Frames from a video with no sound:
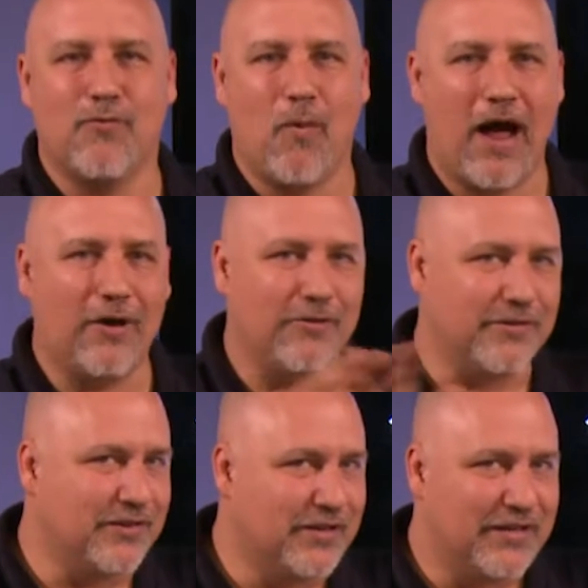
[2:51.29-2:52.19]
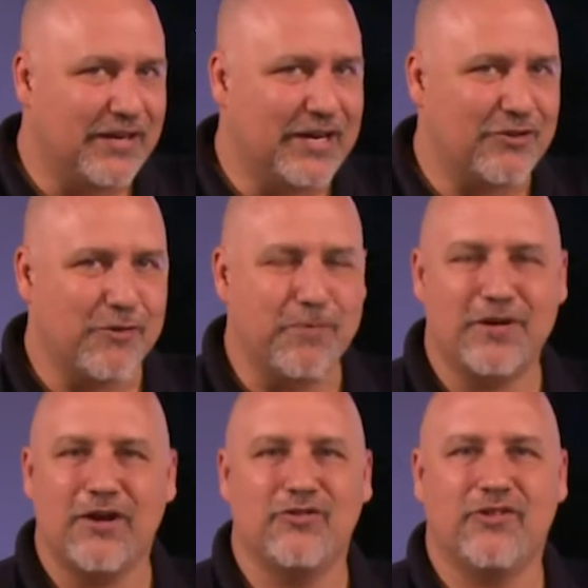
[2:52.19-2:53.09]
wild
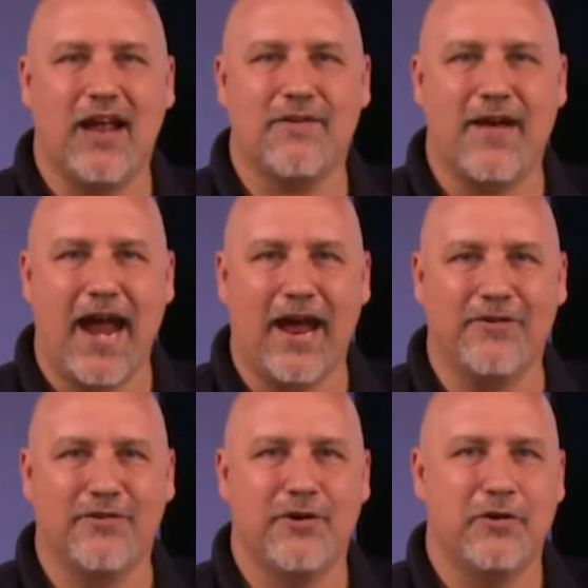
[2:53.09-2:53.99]
interpretations out of hand.